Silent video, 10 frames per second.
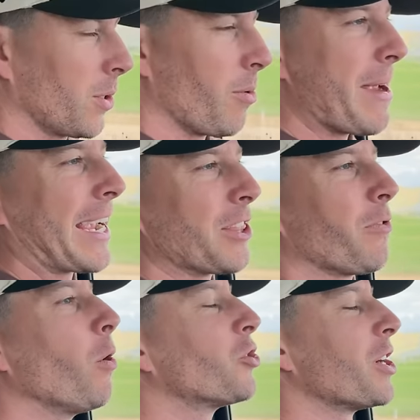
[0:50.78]
So we're making the
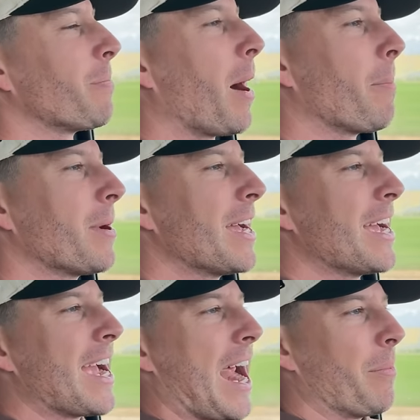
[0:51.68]
road trip up
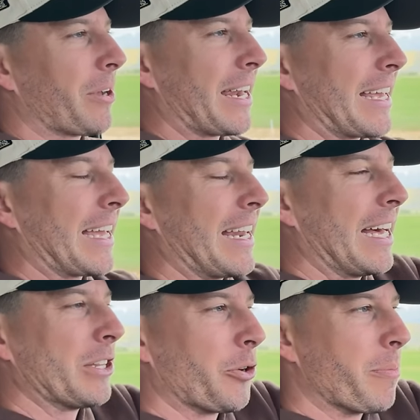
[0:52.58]
and we're gonna get
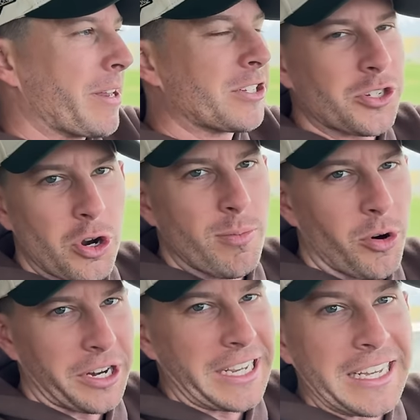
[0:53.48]
a little bit of
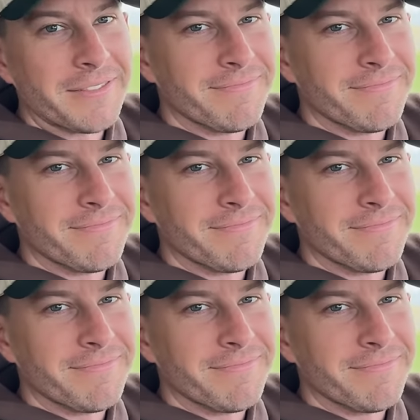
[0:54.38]
snowboarding in.